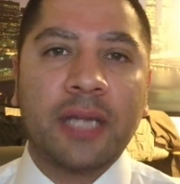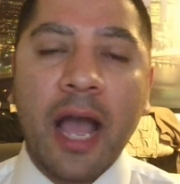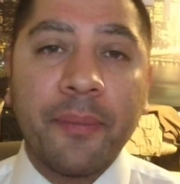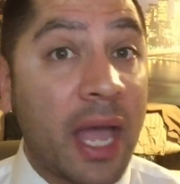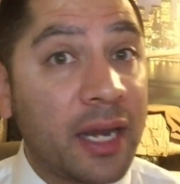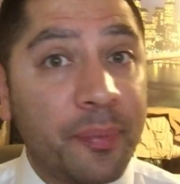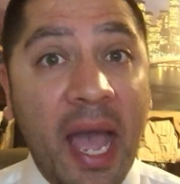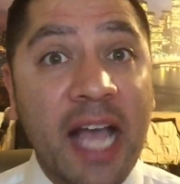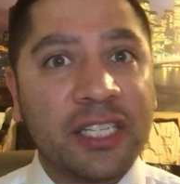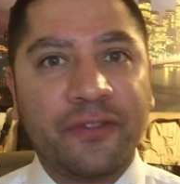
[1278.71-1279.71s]
Now, I'm not a
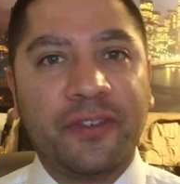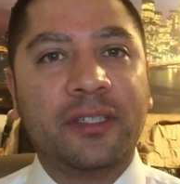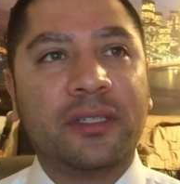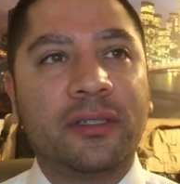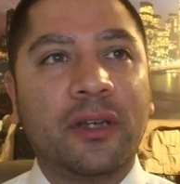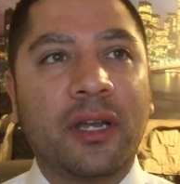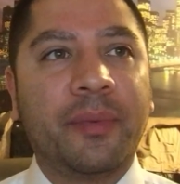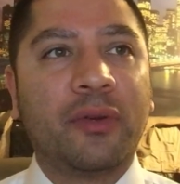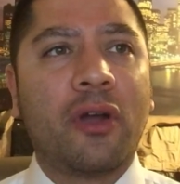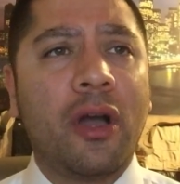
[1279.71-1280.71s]
pacifist. Don't get
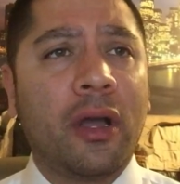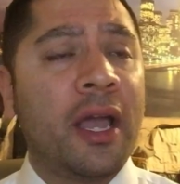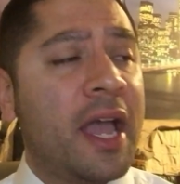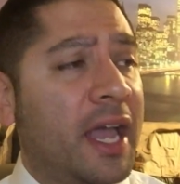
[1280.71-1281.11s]
me wrong.